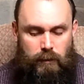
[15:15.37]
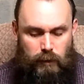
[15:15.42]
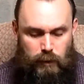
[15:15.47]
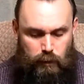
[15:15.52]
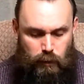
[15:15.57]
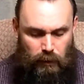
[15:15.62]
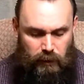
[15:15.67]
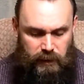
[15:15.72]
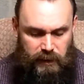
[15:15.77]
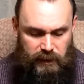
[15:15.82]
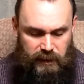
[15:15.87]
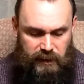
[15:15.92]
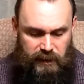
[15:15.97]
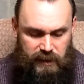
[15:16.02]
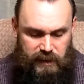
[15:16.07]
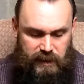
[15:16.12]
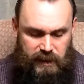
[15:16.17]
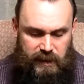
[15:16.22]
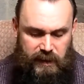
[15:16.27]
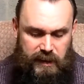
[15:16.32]
was what you'd
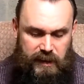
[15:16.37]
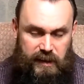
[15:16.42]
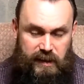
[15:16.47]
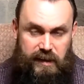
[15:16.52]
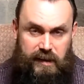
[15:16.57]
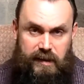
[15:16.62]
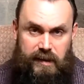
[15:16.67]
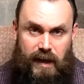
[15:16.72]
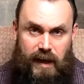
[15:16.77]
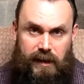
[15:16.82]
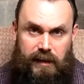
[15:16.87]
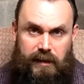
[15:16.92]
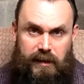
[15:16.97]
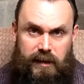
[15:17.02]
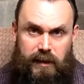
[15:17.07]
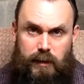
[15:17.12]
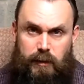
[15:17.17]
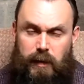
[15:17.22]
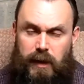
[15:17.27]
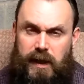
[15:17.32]
consider your
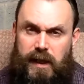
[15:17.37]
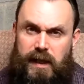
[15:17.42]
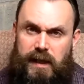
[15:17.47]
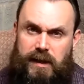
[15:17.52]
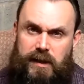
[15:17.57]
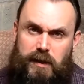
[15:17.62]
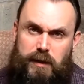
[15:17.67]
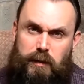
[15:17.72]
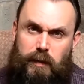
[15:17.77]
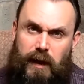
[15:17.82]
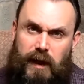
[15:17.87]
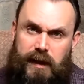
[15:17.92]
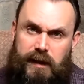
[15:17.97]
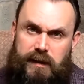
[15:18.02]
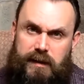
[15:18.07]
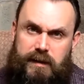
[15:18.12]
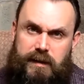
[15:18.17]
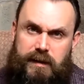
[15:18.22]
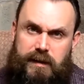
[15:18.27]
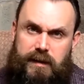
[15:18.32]
standard beginner's
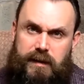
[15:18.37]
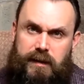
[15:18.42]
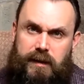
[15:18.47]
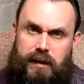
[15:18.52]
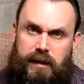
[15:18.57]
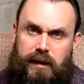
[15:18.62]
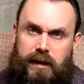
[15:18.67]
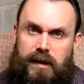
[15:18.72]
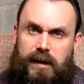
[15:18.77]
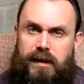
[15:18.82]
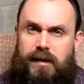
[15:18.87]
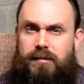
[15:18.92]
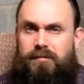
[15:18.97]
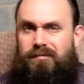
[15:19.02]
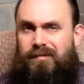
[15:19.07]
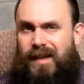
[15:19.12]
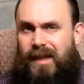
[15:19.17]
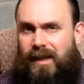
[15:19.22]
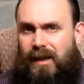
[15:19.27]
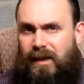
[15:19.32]
blends.
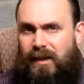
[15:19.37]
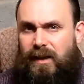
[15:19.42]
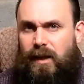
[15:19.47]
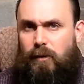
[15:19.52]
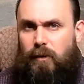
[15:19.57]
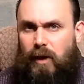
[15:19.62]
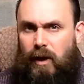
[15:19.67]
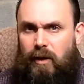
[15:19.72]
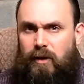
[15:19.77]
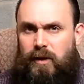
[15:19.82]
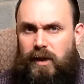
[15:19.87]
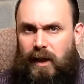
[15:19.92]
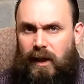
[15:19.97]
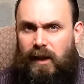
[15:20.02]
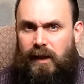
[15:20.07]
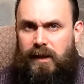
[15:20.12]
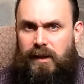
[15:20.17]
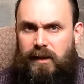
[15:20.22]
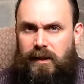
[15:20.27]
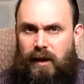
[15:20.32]
Yeah, they were
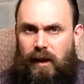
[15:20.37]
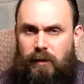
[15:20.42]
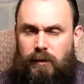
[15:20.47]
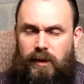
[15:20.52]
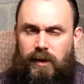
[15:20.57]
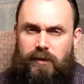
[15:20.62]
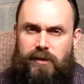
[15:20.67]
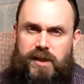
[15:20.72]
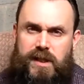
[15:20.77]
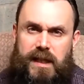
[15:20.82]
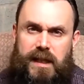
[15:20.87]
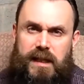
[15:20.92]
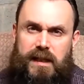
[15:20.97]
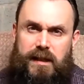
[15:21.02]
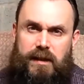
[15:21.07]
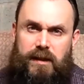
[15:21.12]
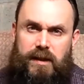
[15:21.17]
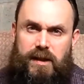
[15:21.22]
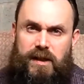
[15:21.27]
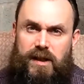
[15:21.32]
okay. I mean, obviously,
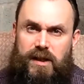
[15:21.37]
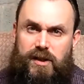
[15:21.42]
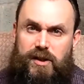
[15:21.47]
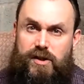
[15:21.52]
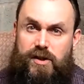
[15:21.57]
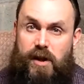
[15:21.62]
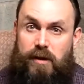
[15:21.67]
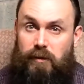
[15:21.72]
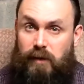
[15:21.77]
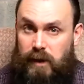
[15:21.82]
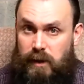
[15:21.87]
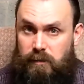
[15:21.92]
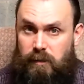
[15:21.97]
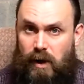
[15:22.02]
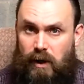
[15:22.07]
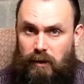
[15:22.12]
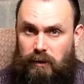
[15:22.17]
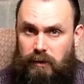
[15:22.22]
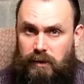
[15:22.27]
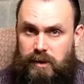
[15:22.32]
it's generally
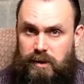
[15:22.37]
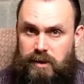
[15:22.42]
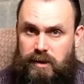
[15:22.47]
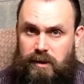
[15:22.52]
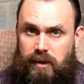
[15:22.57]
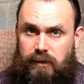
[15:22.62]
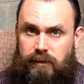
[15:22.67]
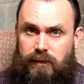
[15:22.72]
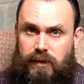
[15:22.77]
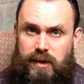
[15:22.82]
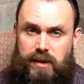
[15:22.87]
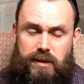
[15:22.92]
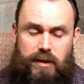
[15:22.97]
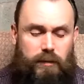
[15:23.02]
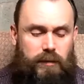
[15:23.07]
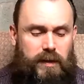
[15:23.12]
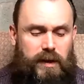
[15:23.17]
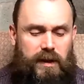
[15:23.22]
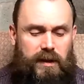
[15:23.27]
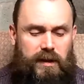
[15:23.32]
milder stuff. It's
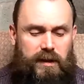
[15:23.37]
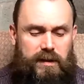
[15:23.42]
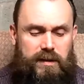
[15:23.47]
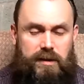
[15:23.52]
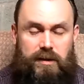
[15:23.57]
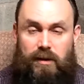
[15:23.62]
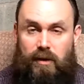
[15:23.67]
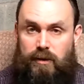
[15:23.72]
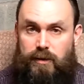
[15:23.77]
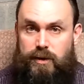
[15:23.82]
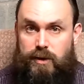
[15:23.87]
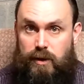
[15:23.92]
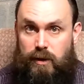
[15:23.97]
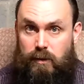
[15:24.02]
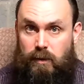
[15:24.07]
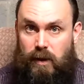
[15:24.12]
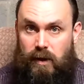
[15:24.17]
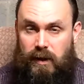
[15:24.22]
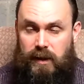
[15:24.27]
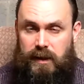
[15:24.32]
something that's not
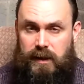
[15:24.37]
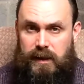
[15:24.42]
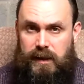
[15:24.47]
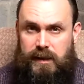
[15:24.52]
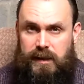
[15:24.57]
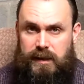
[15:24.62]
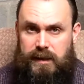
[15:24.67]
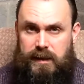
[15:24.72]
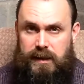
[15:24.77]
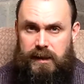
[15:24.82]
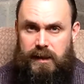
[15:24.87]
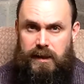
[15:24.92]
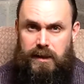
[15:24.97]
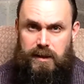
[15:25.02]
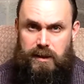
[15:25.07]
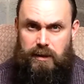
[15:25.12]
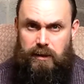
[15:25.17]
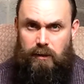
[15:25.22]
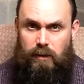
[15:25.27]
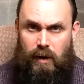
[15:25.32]
too high in nicotine,
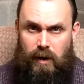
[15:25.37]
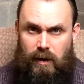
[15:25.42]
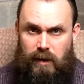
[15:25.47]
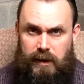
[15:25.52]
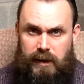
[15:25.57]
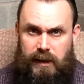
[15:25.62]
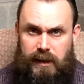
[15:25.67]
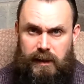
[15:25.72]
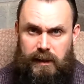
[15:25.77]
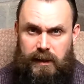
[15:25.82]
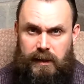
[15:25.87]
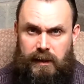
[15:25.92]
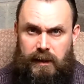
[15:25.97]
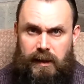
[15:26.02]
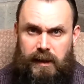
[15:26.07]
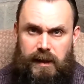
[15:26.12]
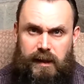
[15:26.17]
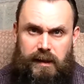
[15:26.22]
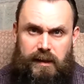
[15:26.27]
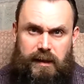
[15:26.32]
too high in
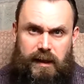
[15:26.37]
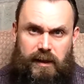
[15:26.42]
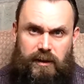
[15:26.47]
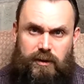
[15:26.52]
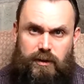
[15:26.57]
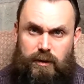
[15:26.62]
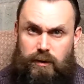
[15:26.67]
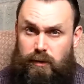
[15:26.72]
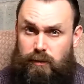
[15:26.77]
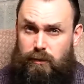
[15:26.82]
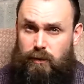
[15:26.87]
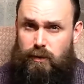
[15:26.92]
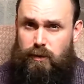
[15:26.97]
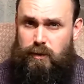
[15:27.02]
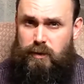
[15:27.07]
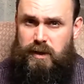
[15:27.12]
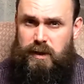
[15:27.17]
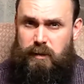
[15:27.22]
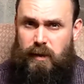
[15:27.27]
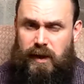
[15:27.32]
that sort of
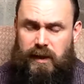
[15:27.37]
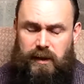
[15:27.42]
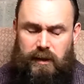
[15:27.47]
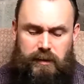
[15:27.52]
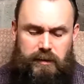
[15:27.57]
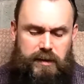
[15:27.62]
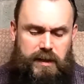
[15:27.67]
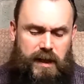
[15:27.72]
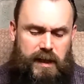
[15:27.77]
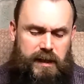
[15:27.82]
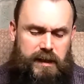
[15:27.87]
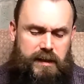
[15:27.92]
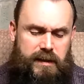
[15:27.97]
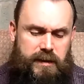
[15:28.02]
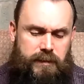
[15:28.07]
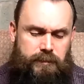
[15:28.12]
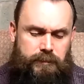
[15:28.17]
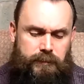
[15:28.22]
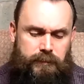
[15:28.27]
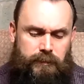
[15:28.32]
raw tobacco taste.